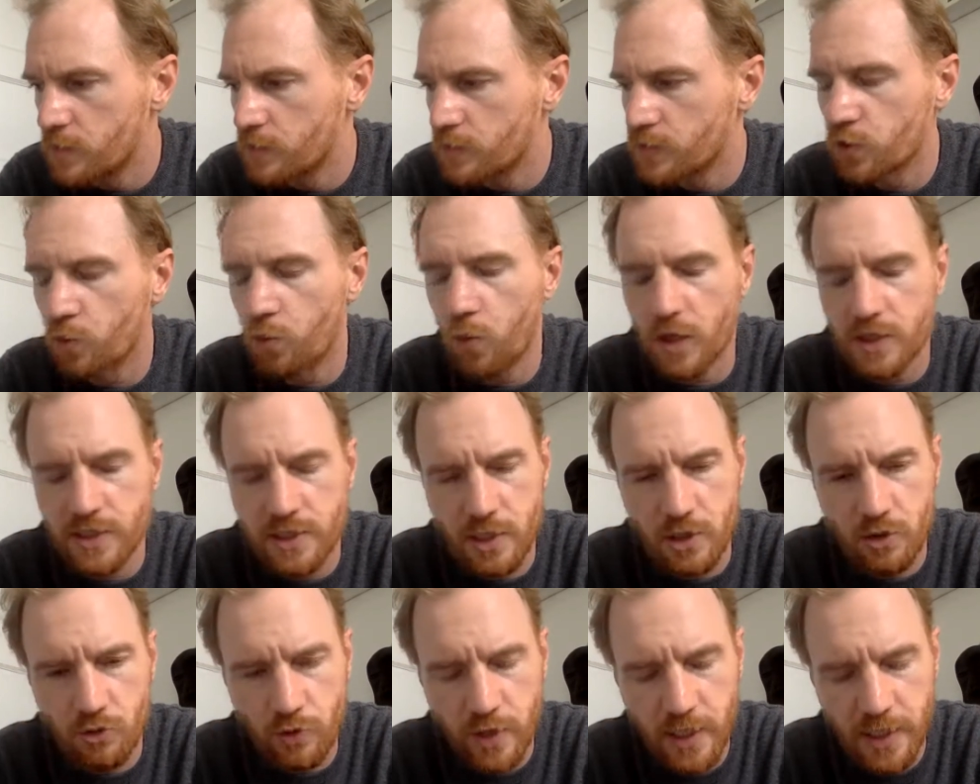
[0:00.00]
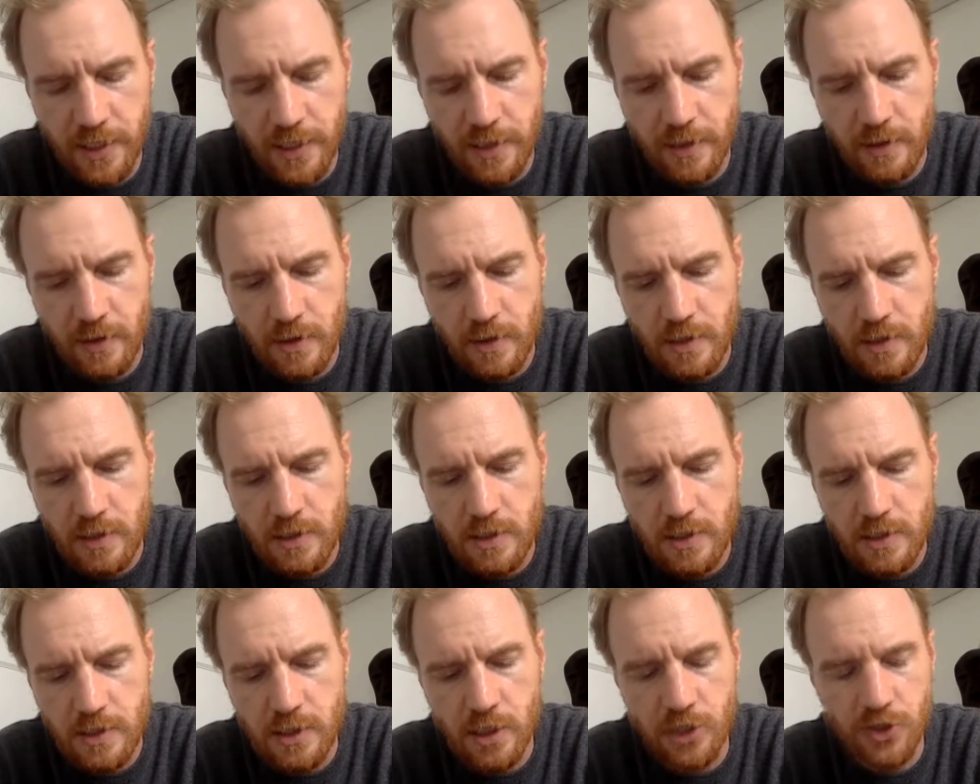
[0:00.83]
to what degree
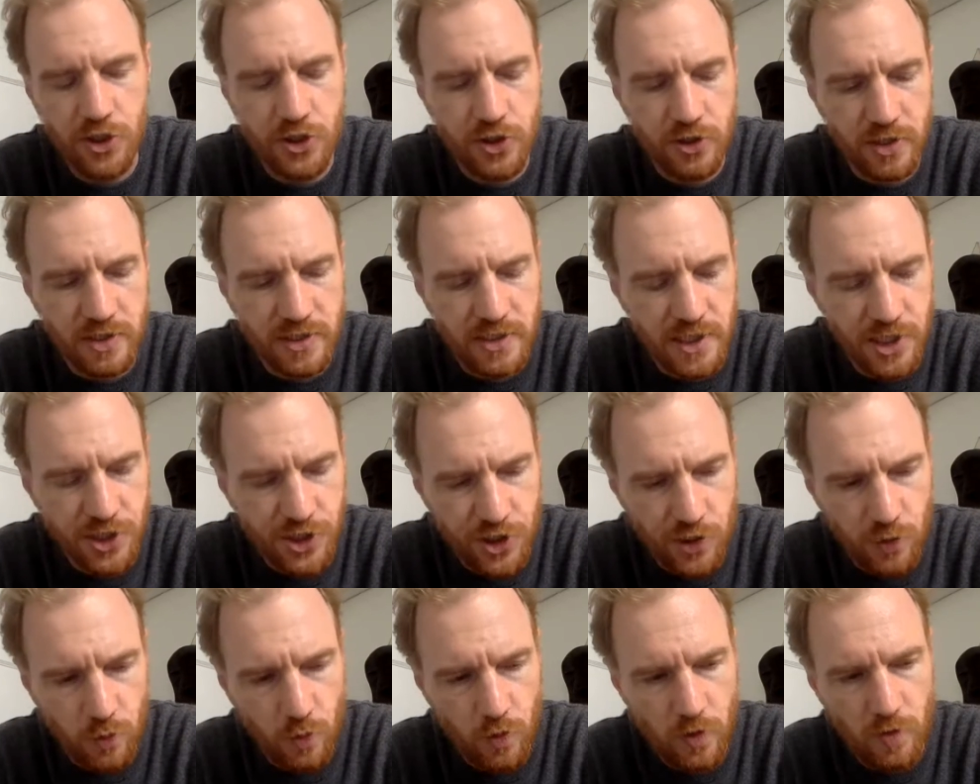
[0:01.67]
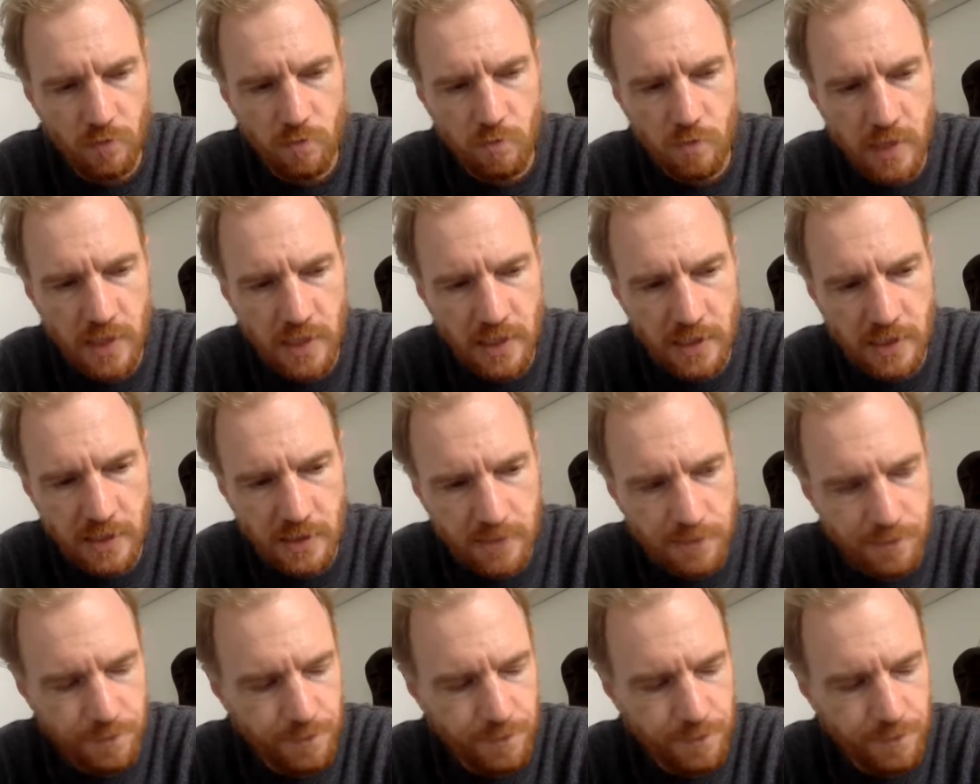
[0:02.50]
such a transition would meet